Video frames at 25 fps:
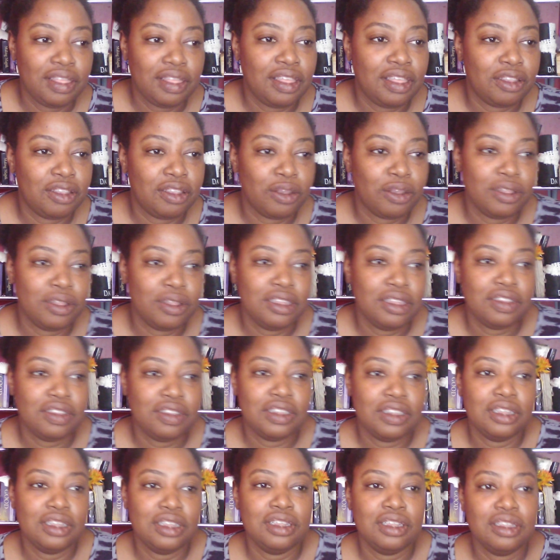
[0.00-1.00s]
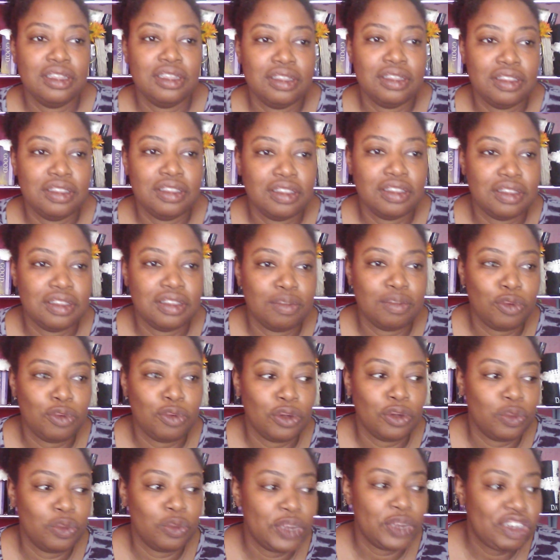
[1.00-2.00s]
So this is
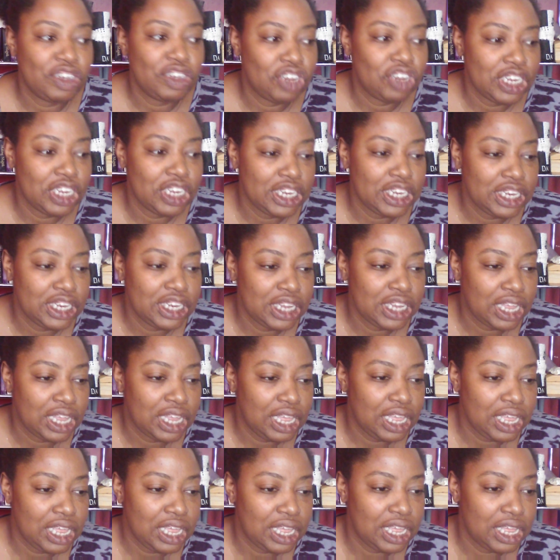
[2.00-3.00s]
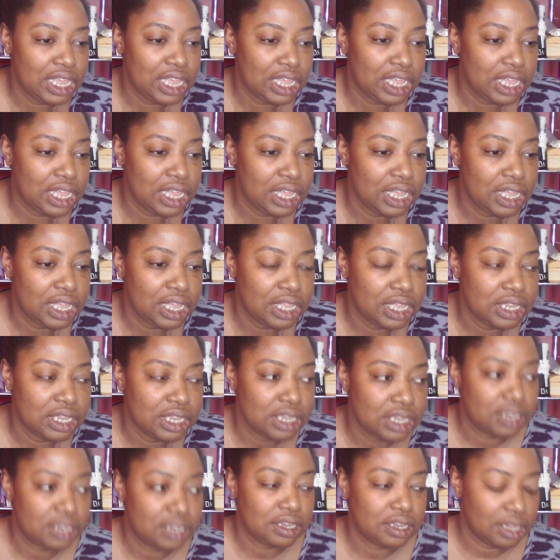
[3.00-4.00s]
more witchy
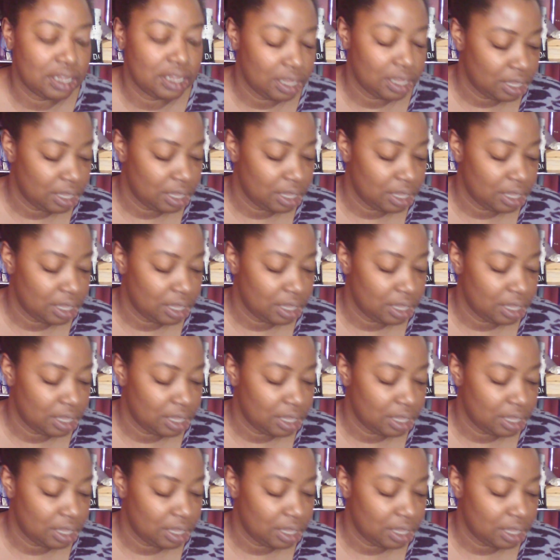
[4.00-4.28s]
and